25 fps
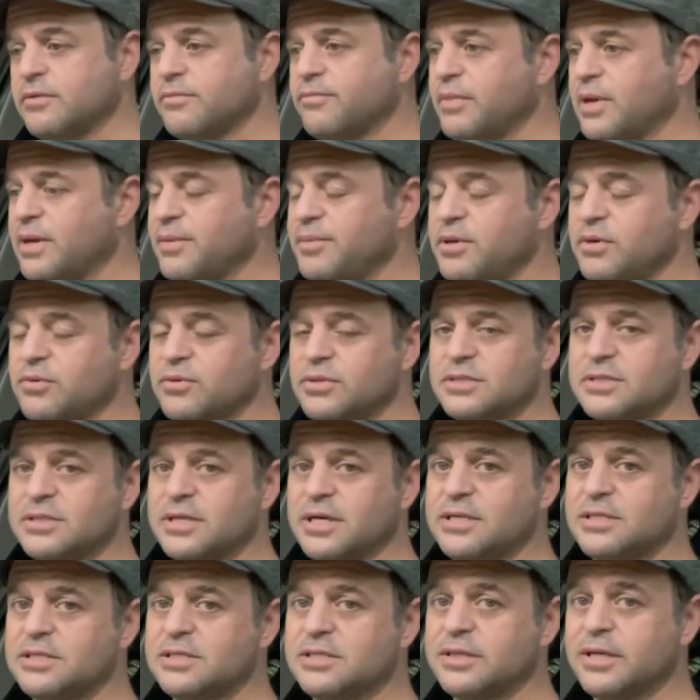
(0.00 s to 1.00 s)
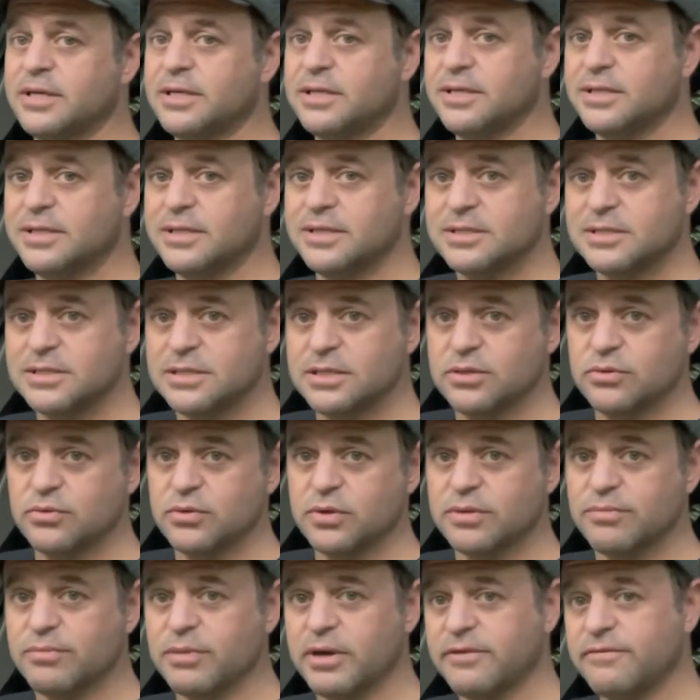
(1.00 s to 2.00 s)
Maybe it was an isolated incident
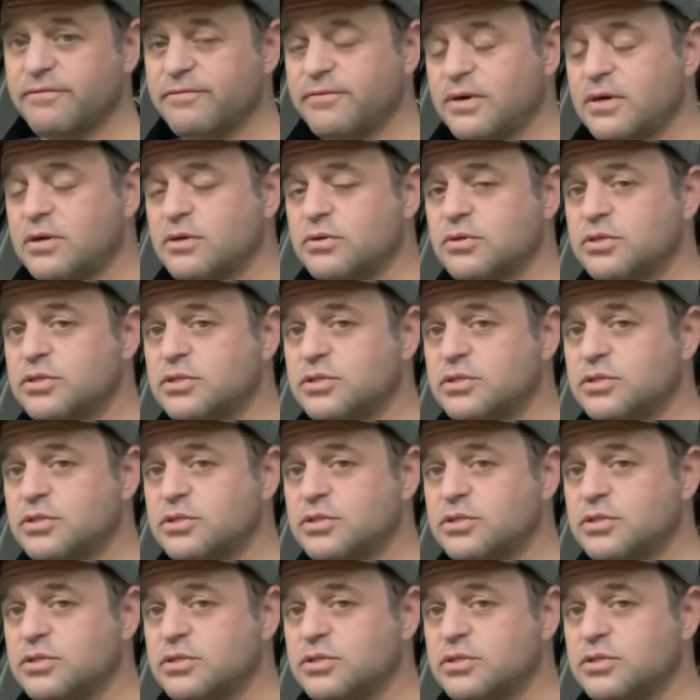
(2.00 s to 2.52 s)
with my phone,